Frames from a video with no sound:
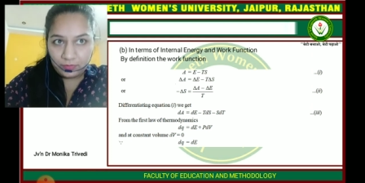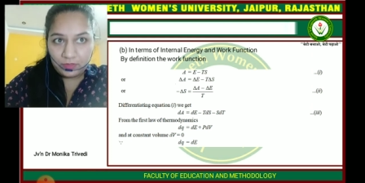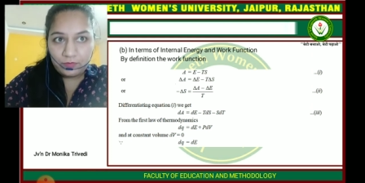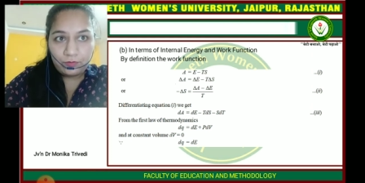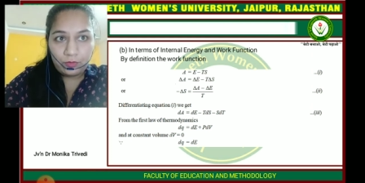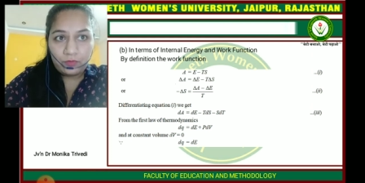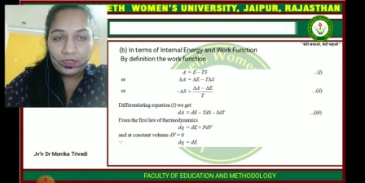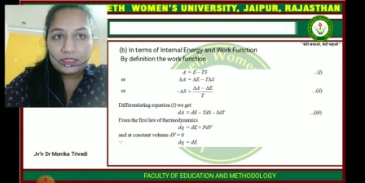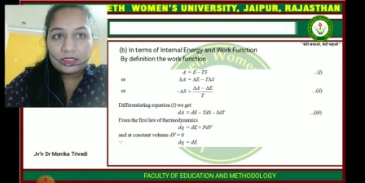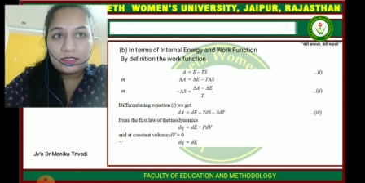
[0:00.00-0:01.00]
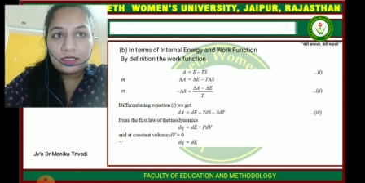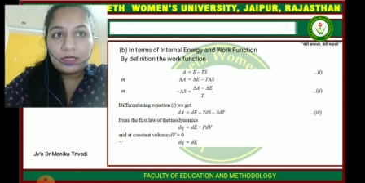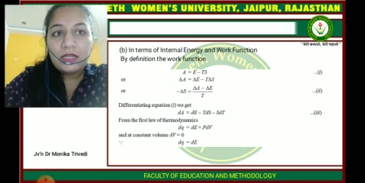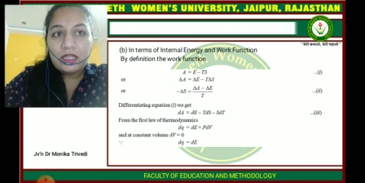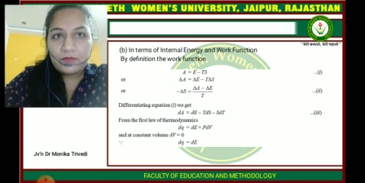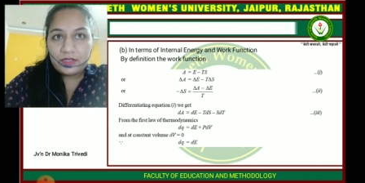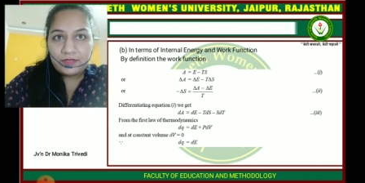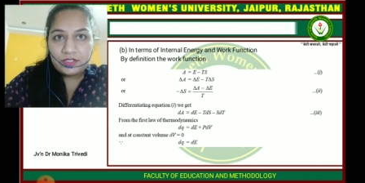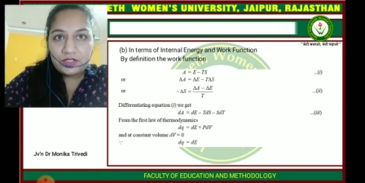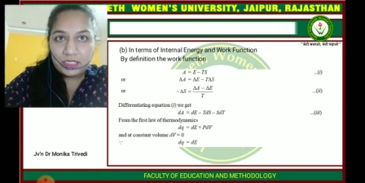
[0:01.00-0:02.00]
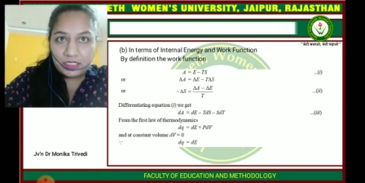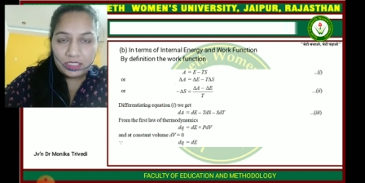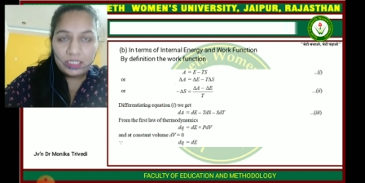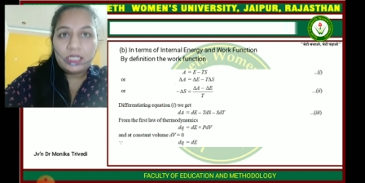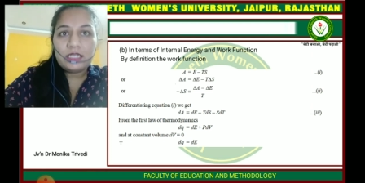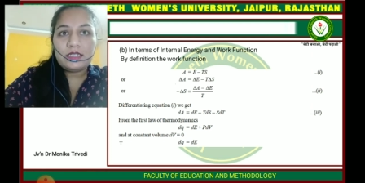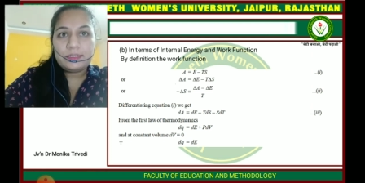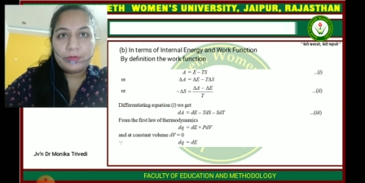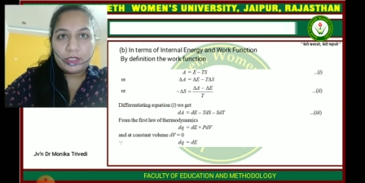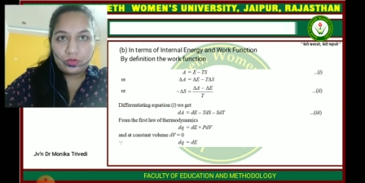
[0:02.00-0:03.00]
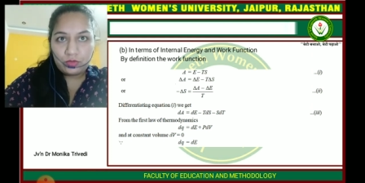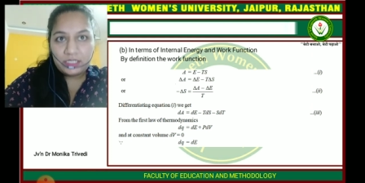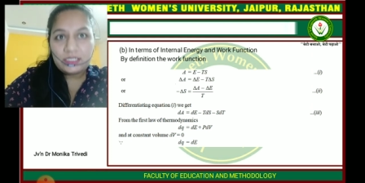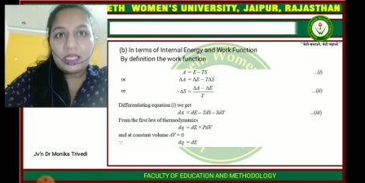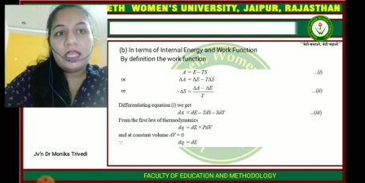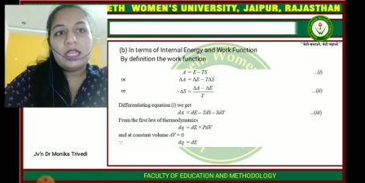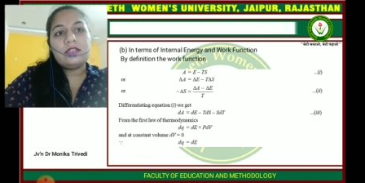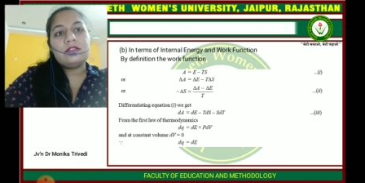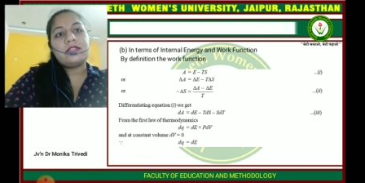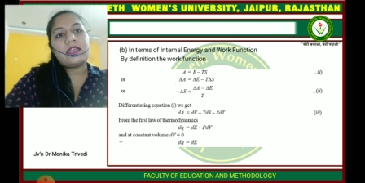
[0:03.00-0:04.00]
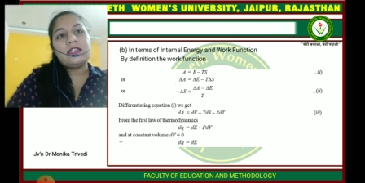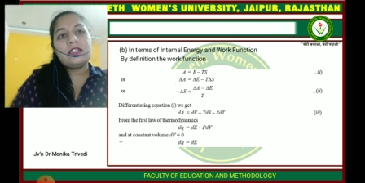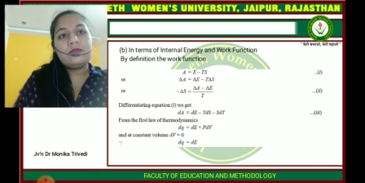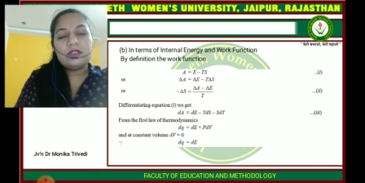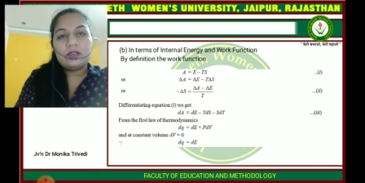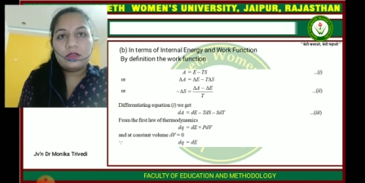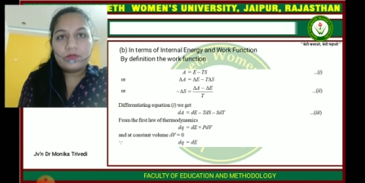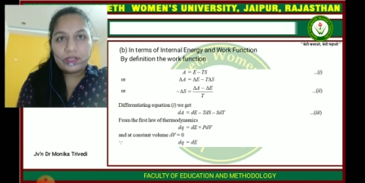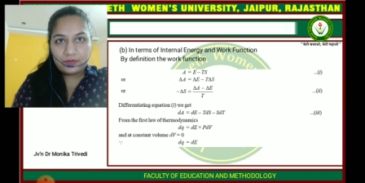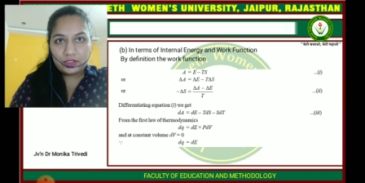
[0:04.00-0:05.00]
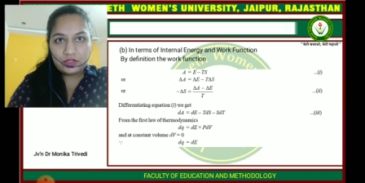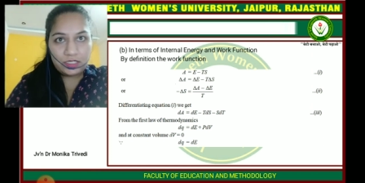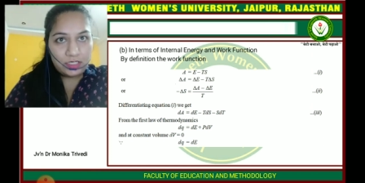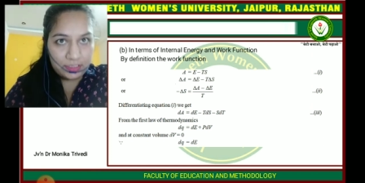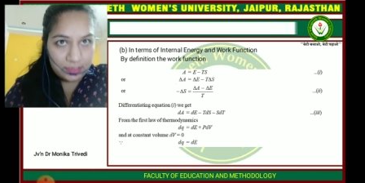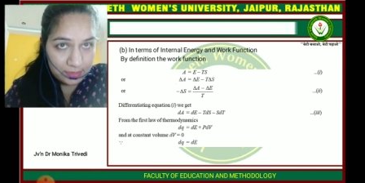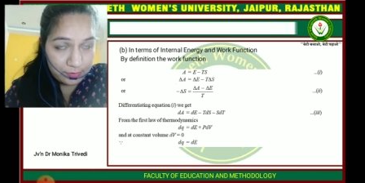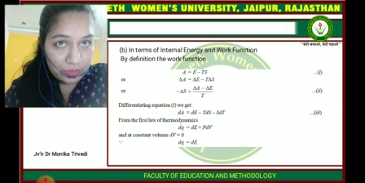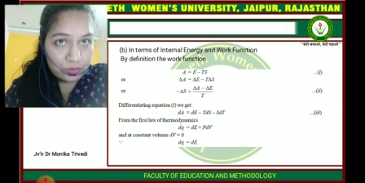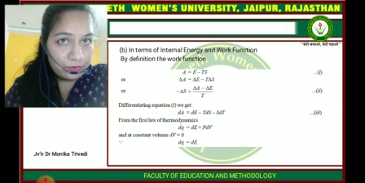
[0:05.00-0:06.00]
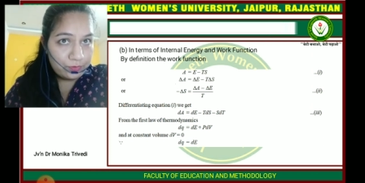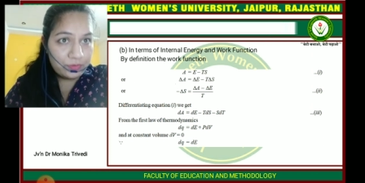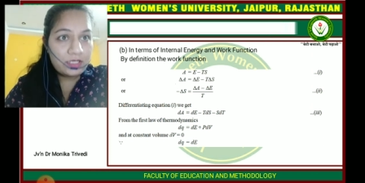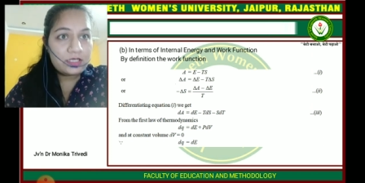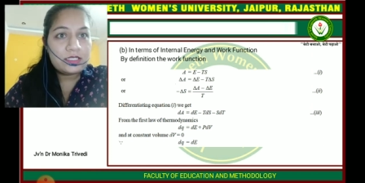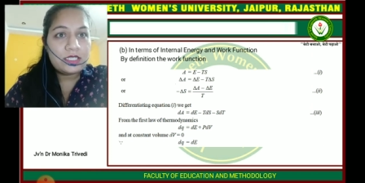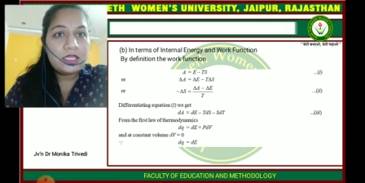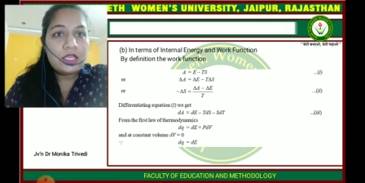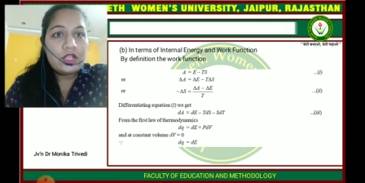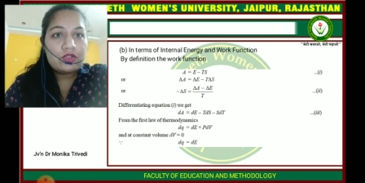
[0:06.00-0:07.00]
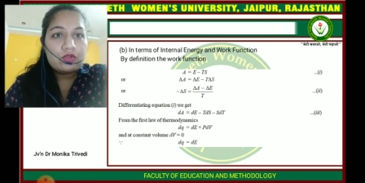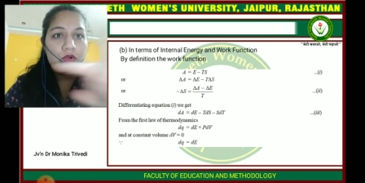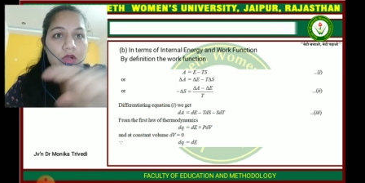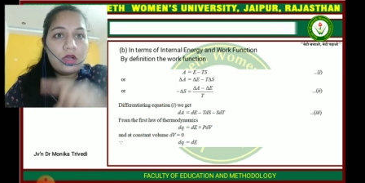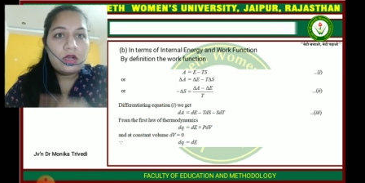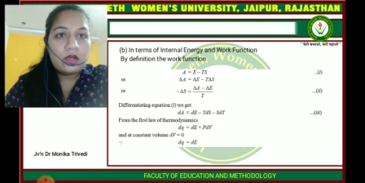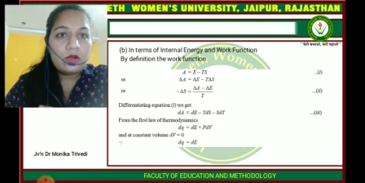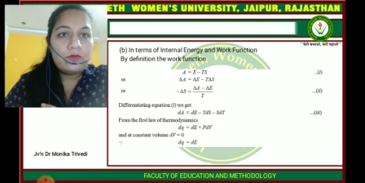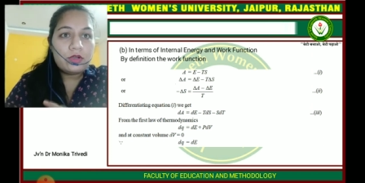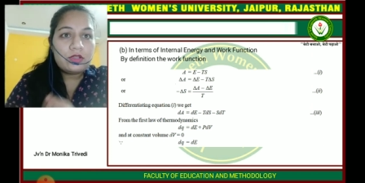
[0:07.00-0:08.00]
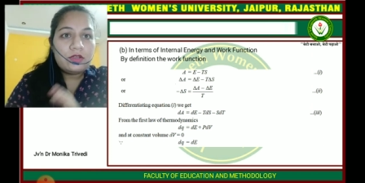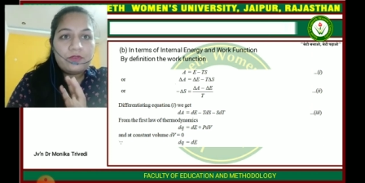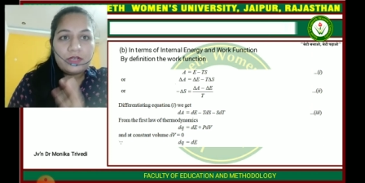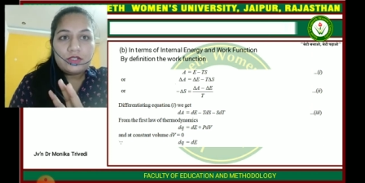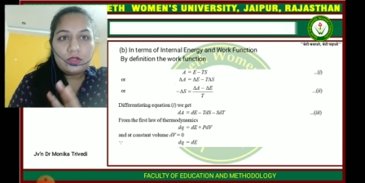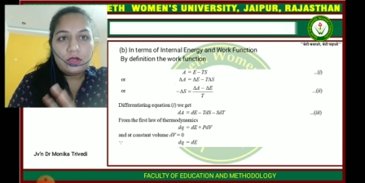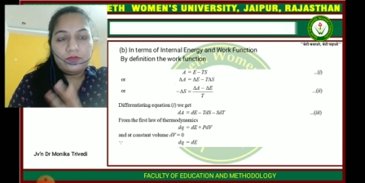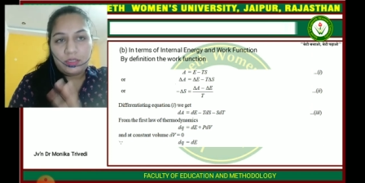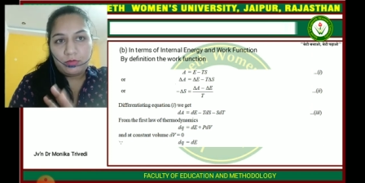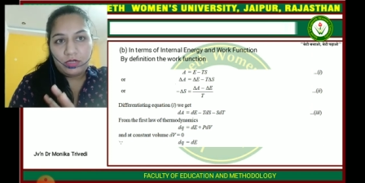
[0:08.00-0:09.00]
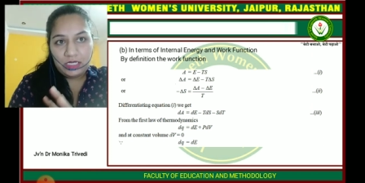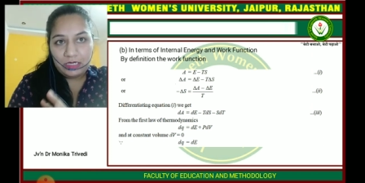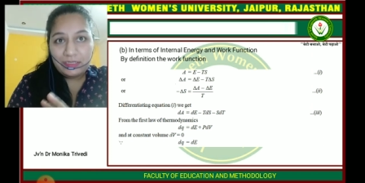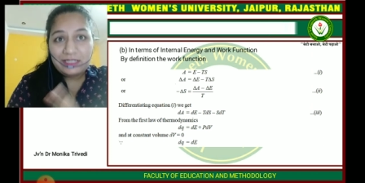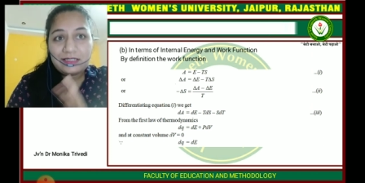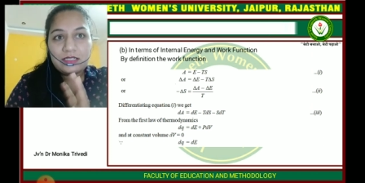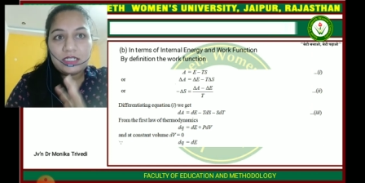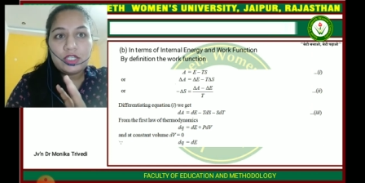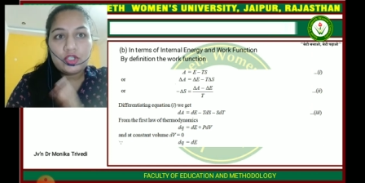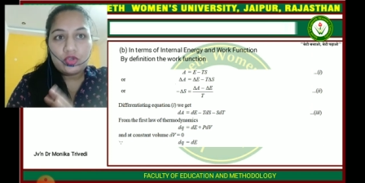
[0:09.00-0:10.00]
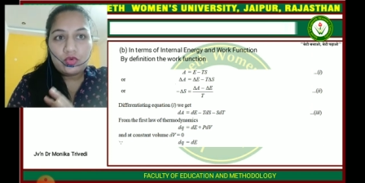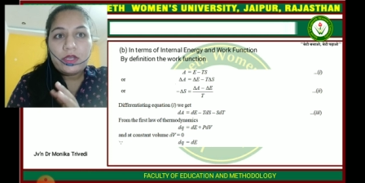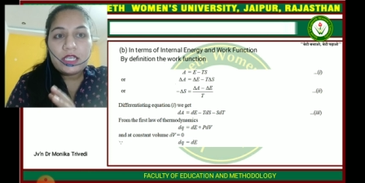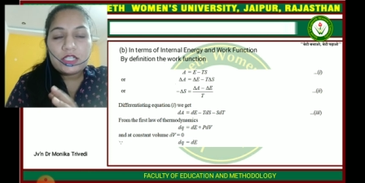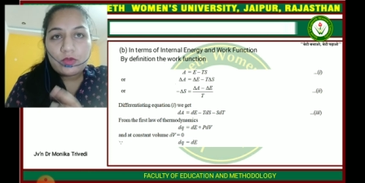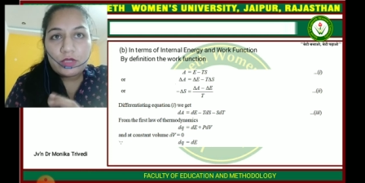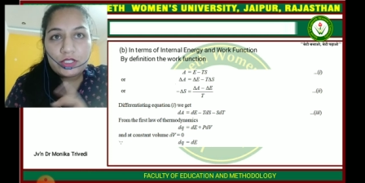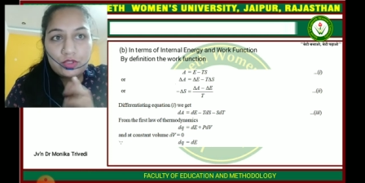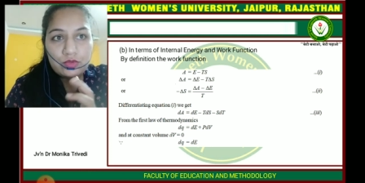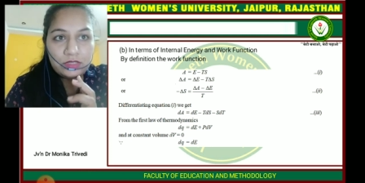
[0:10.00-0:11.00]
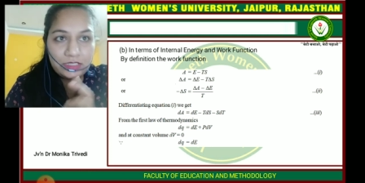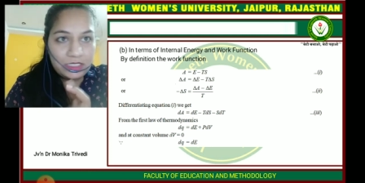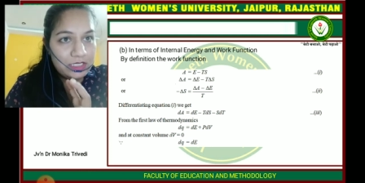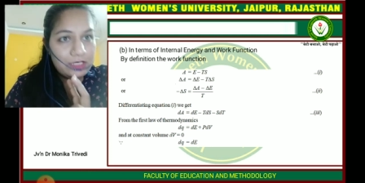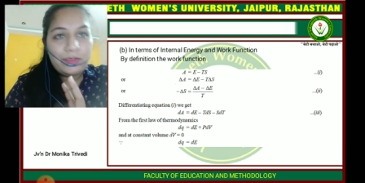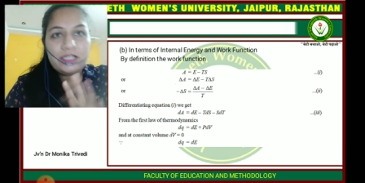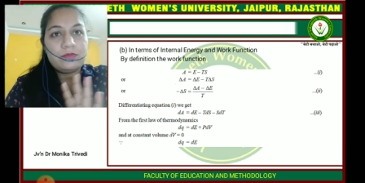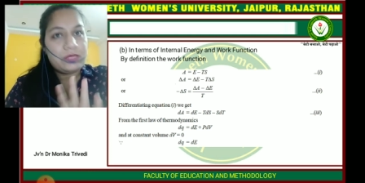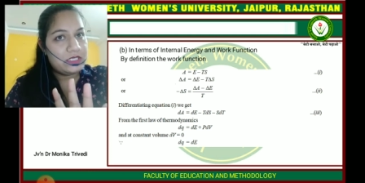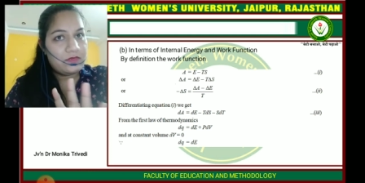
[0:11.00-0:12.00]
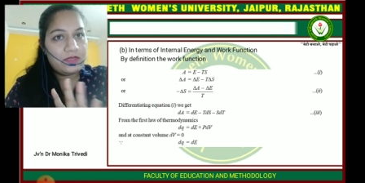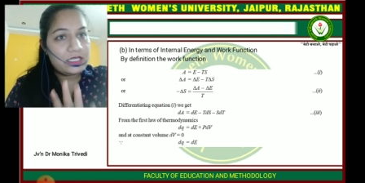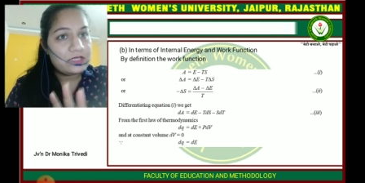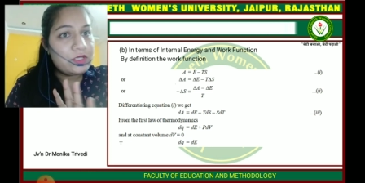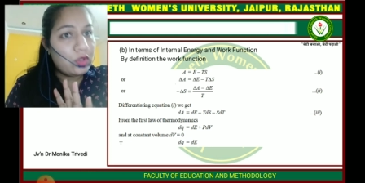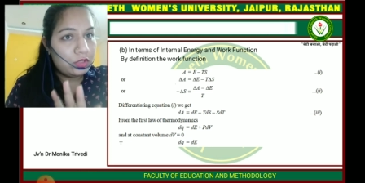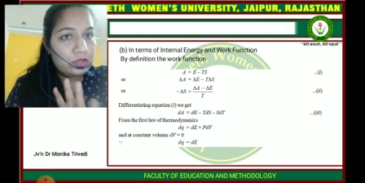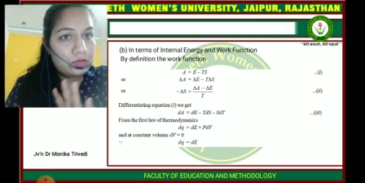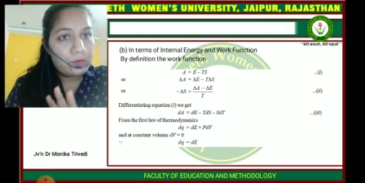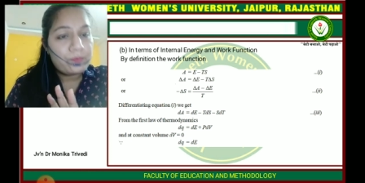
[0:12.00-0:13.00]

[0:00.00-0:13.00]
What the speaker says: For first term we differentiate T in respect to S, and second term we differentiate S respect to T. So for the first law of thermodynamics, dq is equals to dE plus pdV, as we all know.